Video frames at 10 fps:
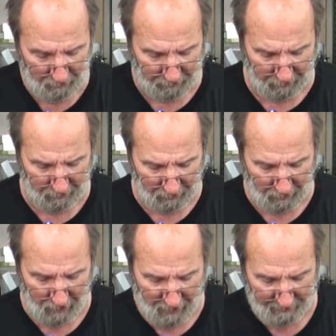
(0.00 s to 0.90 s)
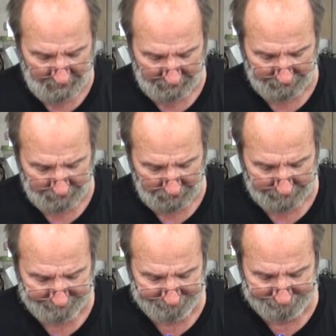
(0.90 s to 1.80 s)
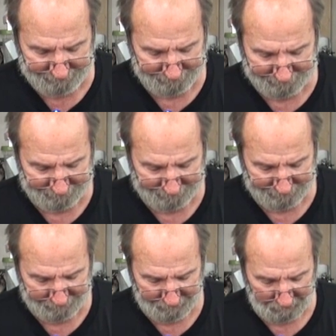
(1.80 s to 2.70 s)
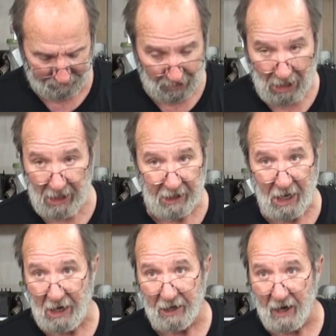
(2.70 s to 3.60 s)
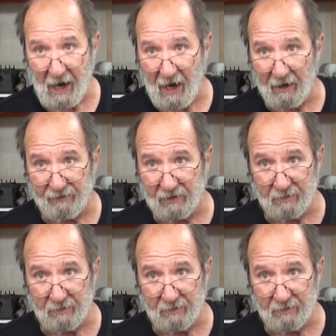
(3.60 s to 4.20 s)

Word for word: to get in alignment for day, day and a half.